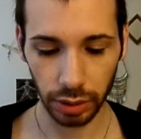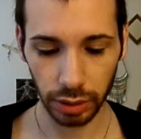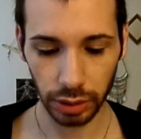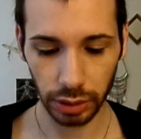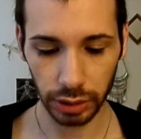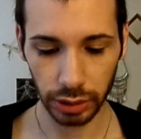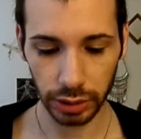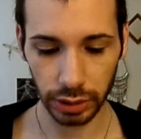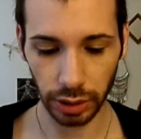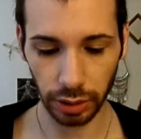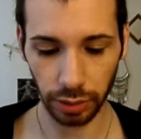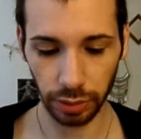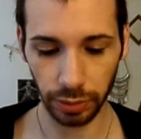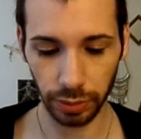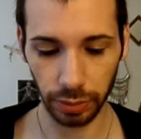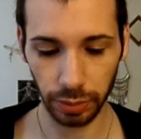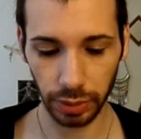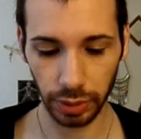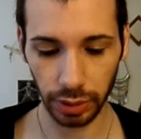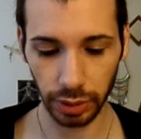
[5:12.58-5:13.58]

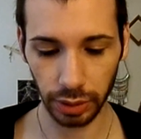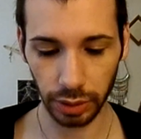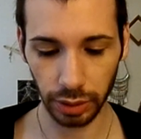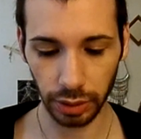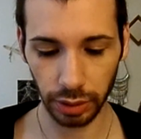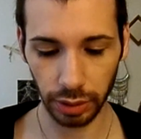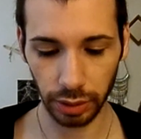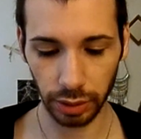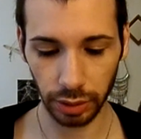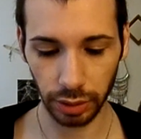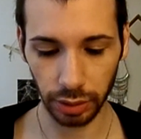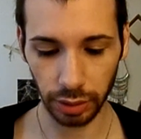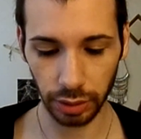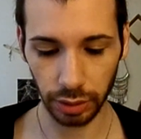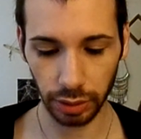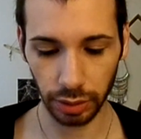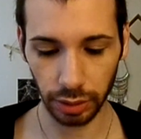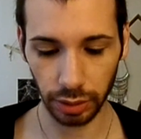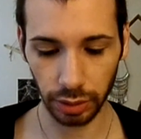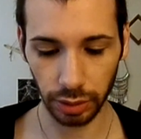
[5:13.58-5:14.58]
So
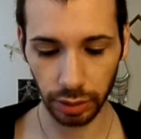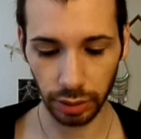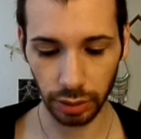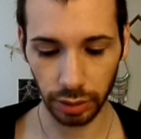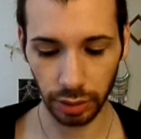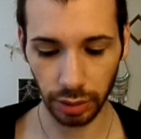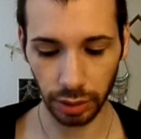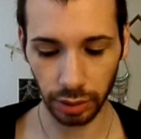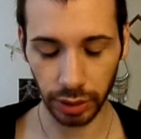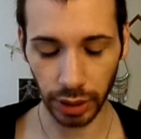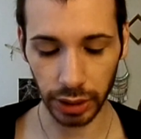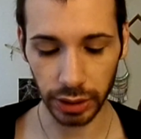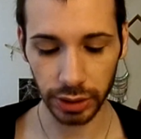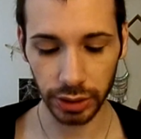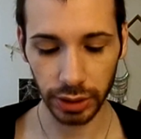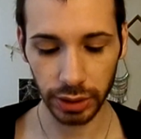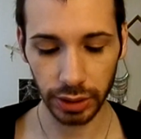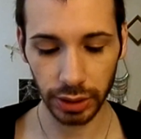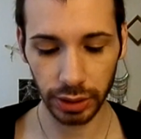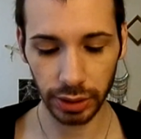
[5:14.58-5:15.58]
that's
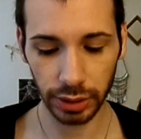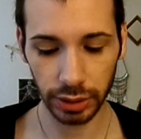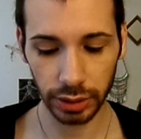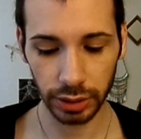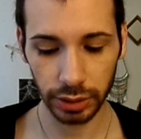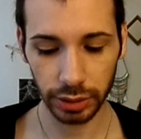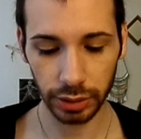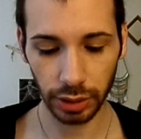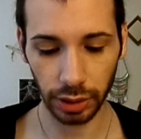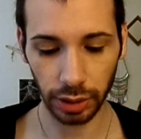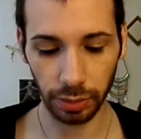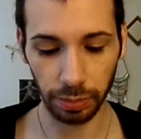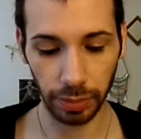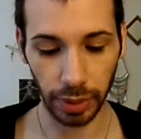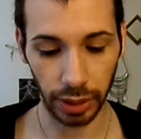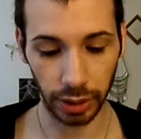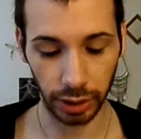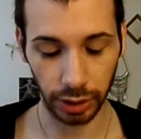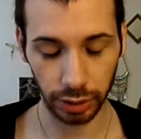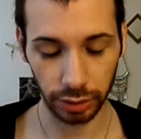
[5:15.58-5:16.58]
just in the
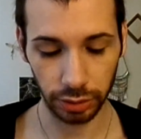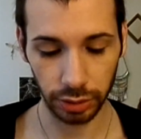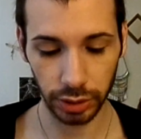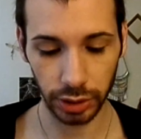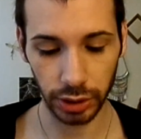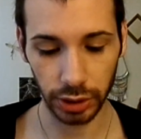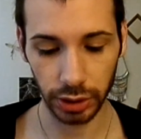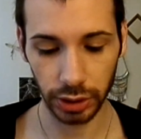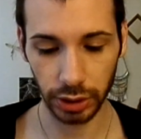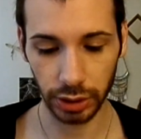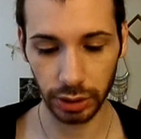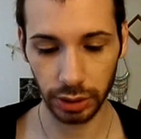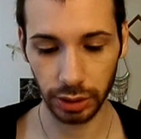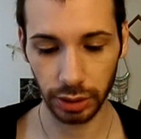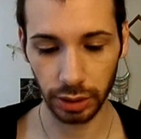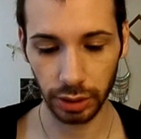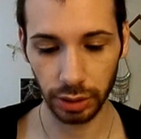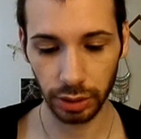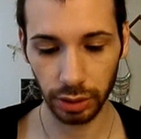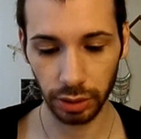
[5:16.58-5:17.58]
Solomonic tradition,
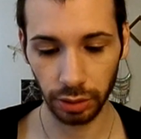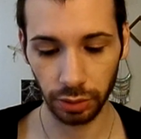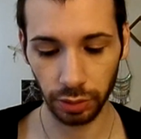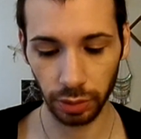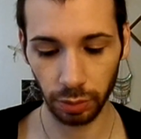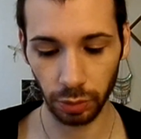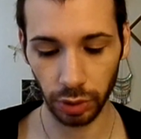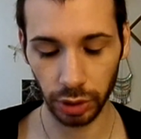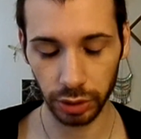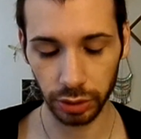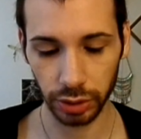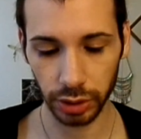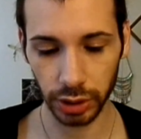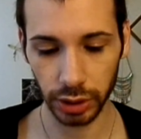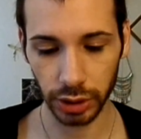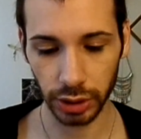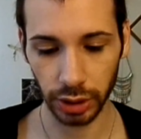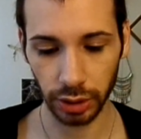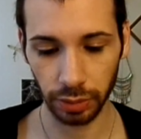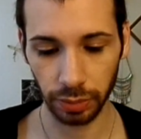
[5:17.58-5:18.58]
grimoire
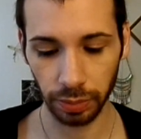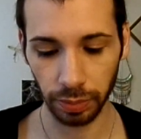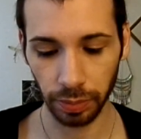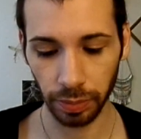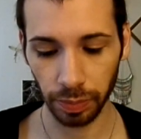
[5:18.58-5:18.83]
tradition.